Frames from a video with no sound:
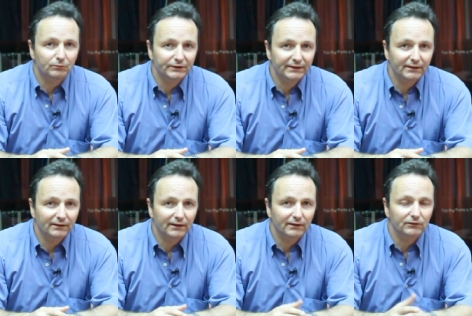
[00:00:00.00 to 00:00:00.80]
prenatal
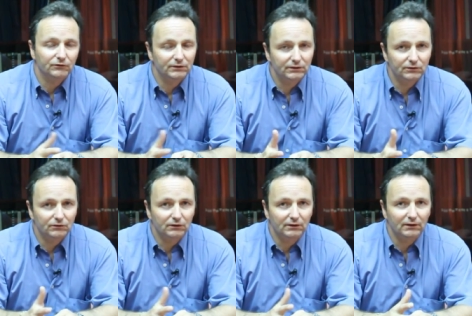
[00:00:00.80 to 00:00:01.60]
diagnosis,
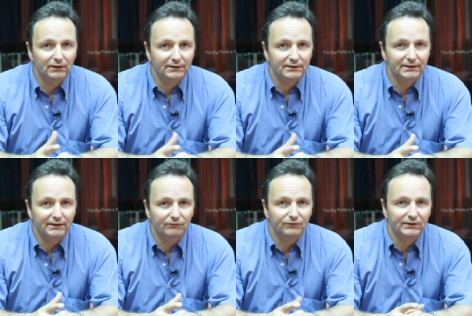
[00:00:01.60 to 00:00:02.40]
or let's
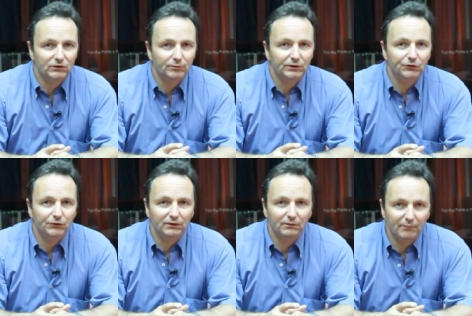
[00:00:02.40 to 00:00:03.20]
say
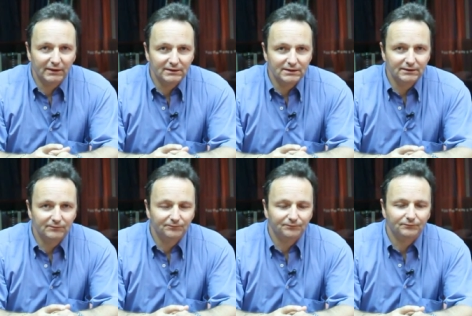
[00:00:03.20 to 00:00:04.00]
feto-maternal medicine.